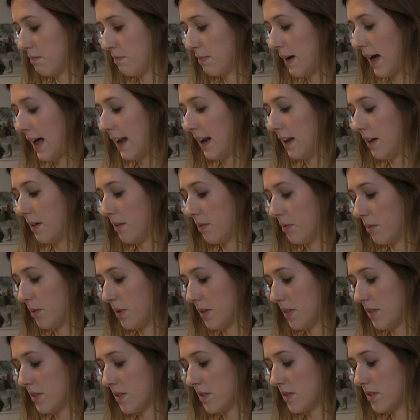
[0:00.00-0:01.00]
palette
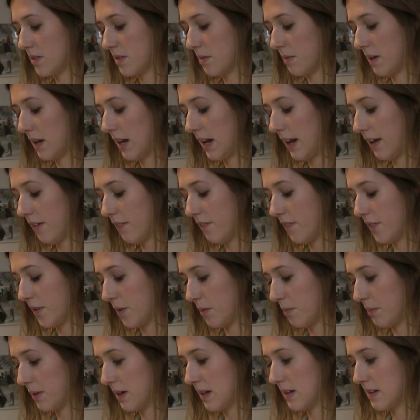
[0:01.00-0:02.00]
with some cling
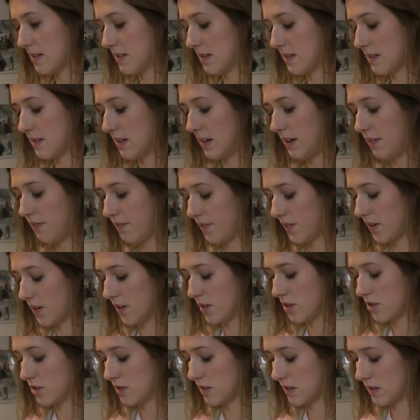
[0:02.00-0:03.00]
film because this leaf
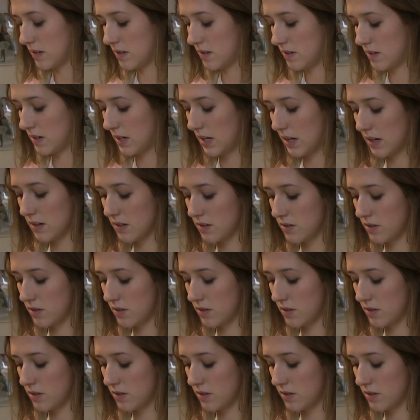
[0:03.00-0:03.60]
varnish does stain,